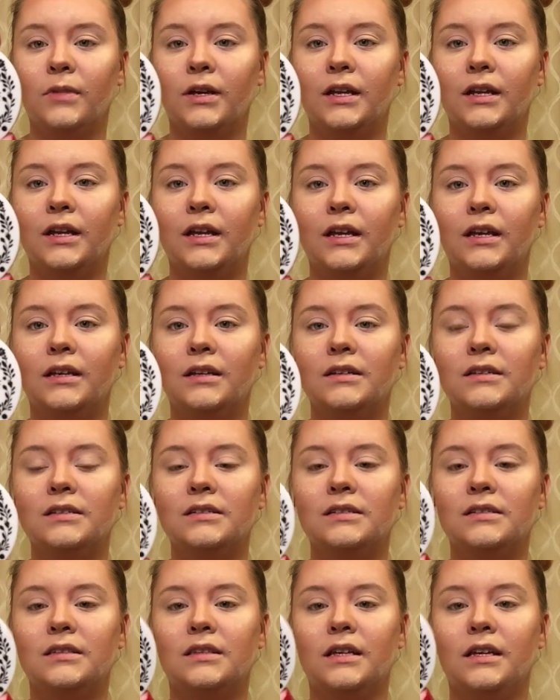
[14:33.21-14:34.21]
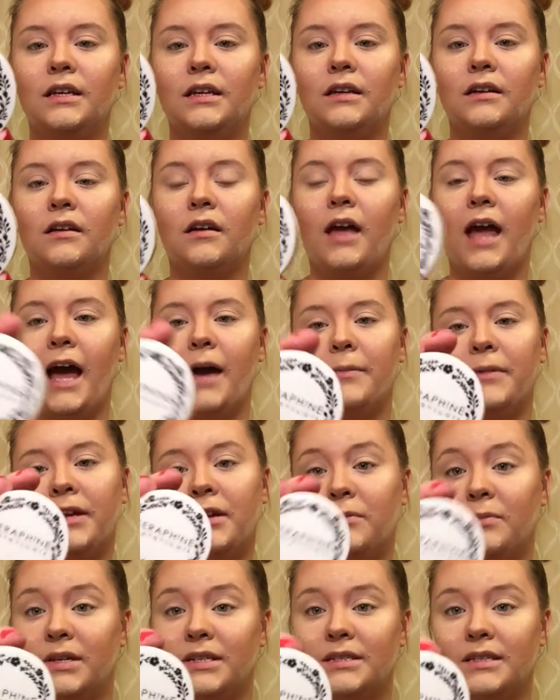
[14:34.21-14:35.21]
It is the Happy
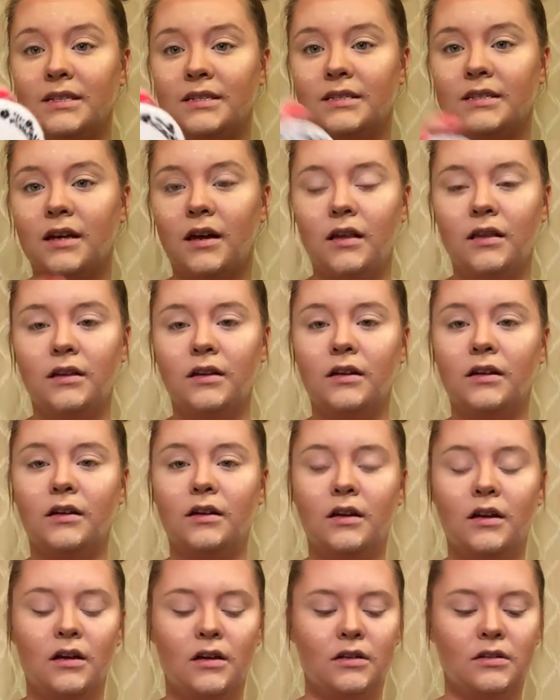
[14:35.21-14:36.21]
Hibiscus color,